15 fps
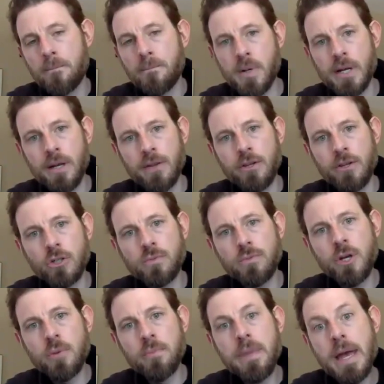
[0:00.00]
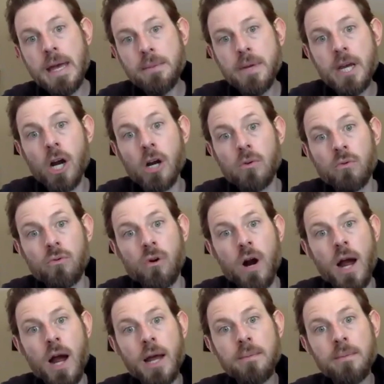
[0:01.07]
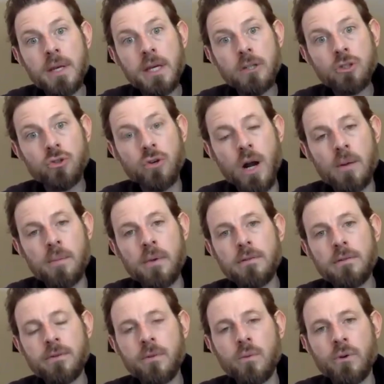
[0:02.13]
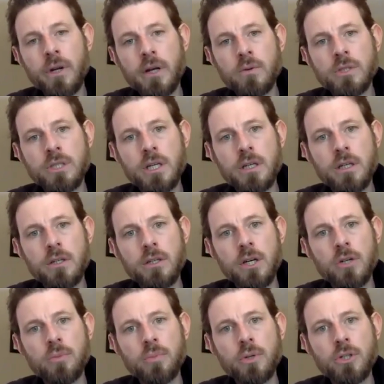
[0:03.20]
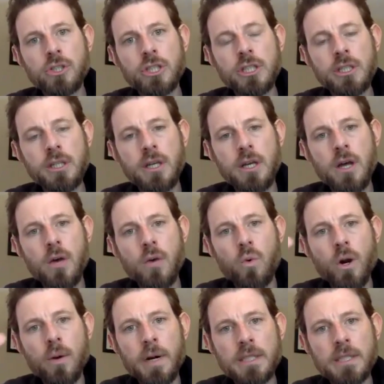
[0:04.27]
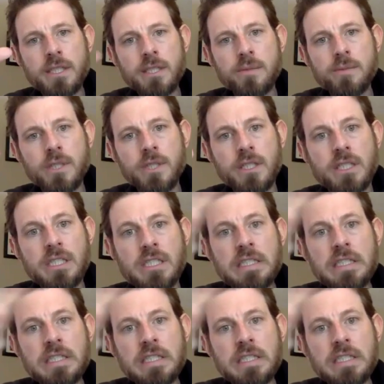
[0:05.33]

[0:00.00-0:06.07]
but there's there may be a rhyming trauma from when I was a young person where my system says,